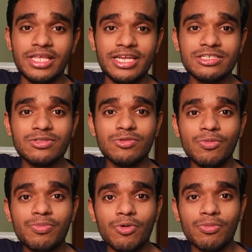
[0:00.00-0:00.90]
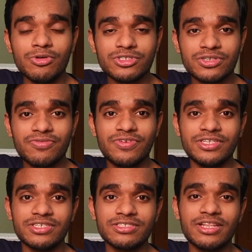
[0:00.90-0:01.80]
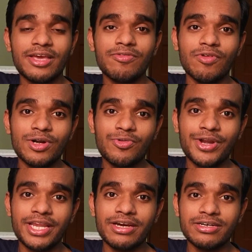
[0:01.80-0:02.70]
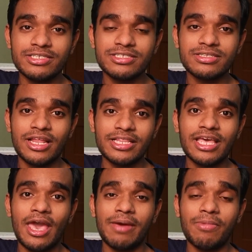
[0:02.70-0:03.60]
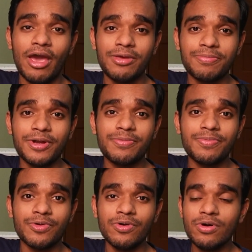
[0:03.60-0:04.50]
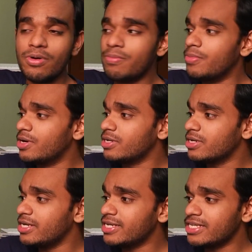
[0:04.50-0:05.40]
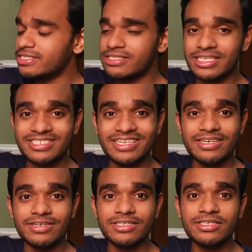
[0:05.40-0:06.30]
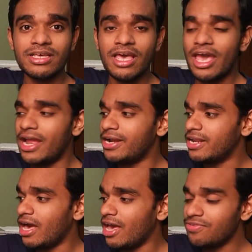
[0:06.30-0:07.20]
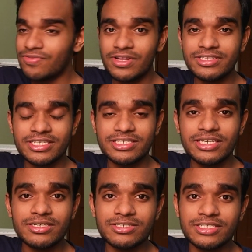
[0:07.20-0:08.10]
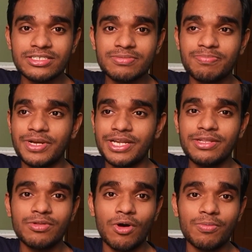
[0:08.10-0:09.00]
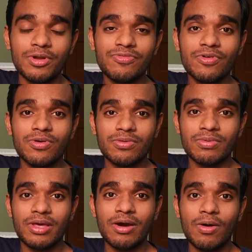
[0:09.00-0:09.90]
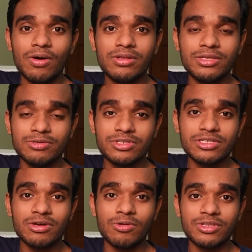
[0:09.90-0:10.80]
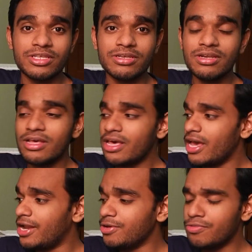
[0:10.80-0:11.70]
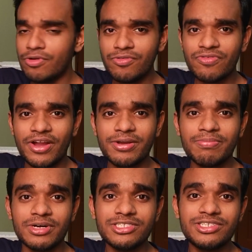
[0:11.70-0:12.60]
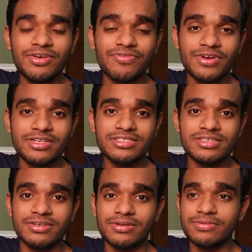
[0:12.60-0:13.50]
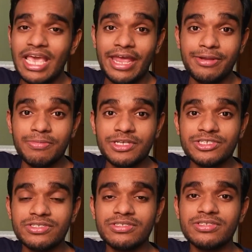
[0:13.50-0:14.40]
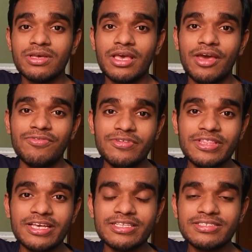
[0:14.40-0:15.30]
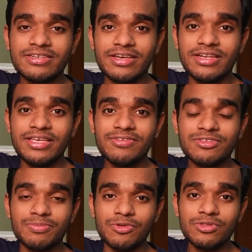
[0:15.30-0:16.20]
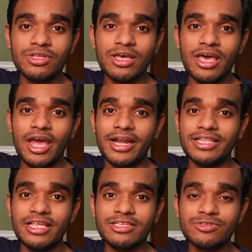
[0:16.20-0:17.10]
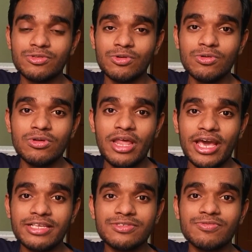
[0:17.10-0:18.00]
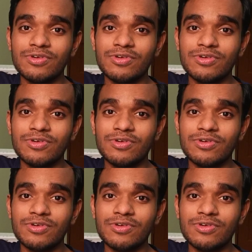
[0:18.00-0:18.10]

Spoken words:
There is no ProMotion features like 120Hz like the iPad Pro, but it is 60Hz and I feel 60Hz is pretty normal for all users out there and you won't find much difference here. The animations, everything is really smooth and there is no lags